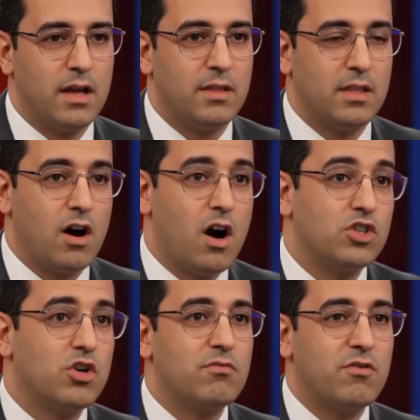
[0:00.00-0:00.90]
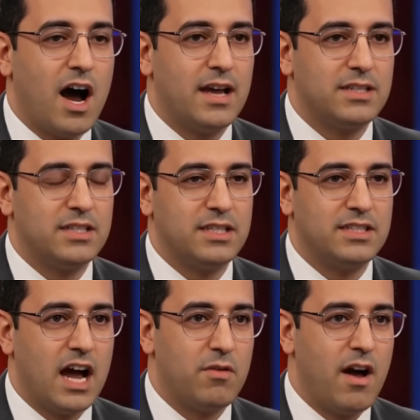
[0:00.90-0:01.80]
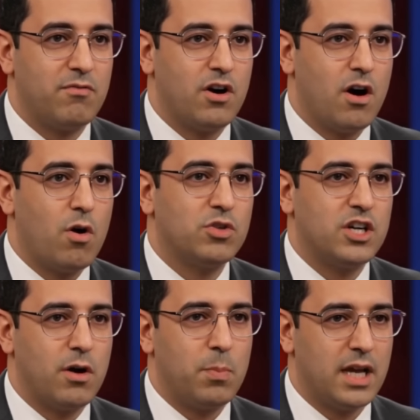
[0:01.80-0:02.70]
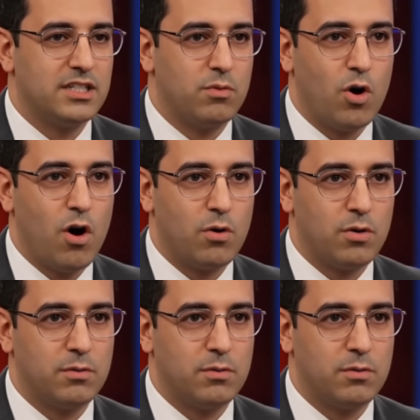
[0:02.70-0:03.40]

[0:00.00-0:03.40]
The culture of violence in South Africa also plays a role.